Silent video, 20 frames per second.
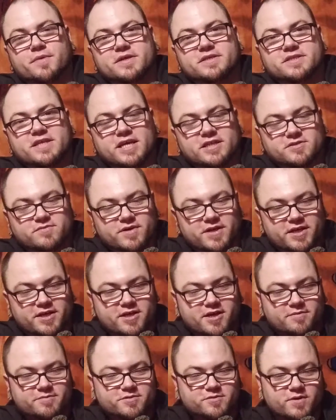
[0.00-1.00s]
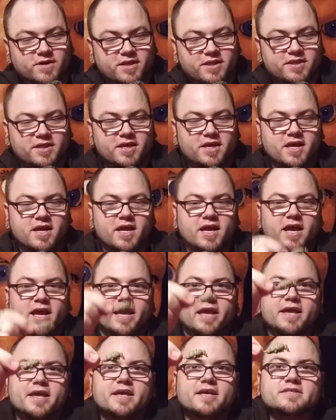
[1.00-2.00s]
accessory he comes with
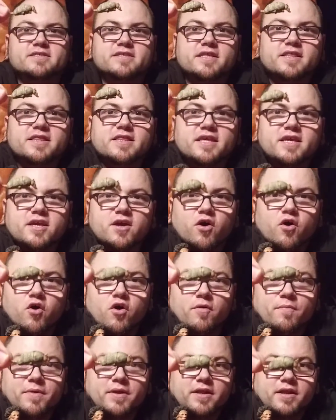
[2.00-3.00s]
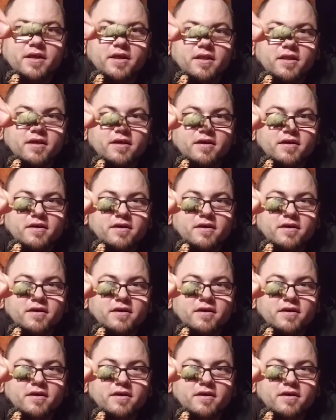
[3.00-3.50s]
is the armadillo